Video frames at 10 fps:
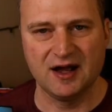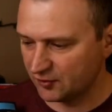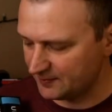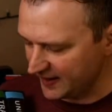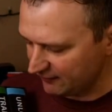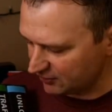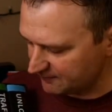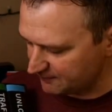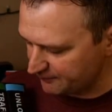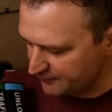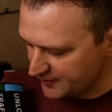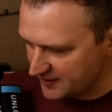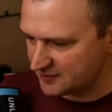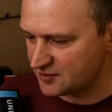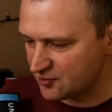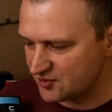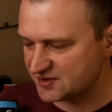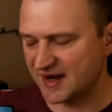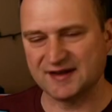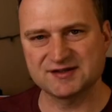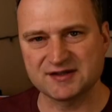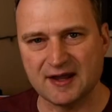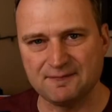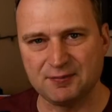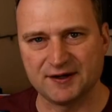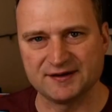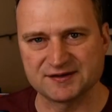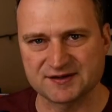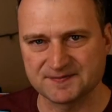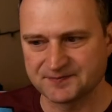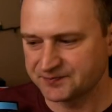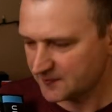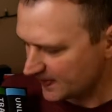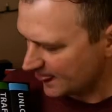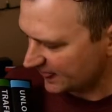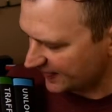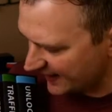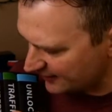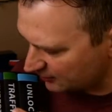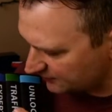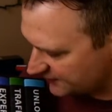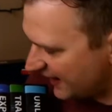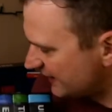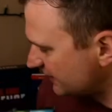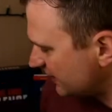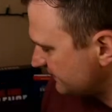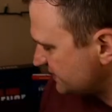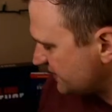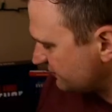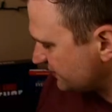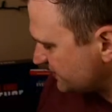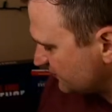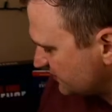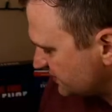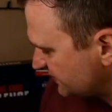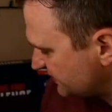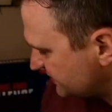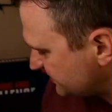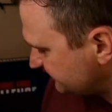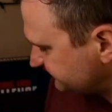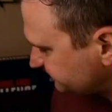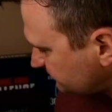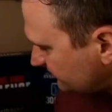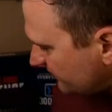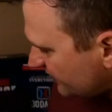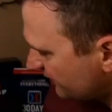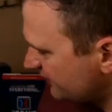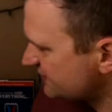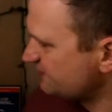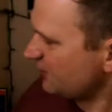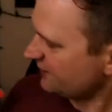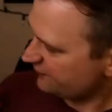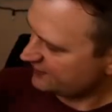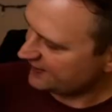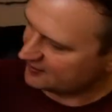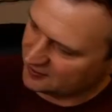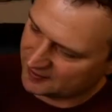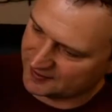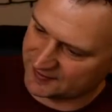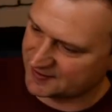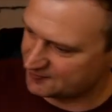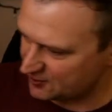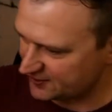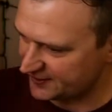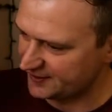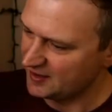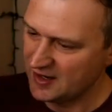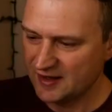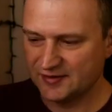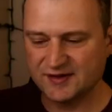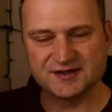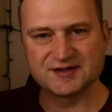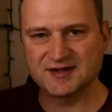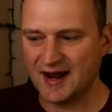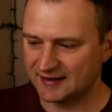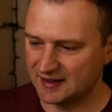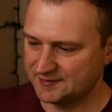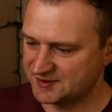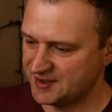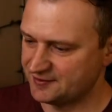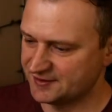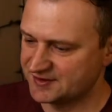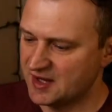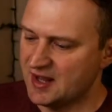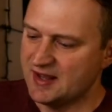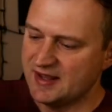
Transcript: to be able to be used as templates. Now, Dotcom Secrets, which is this book. If you take a look at this book here, this is Dotcom Secrets.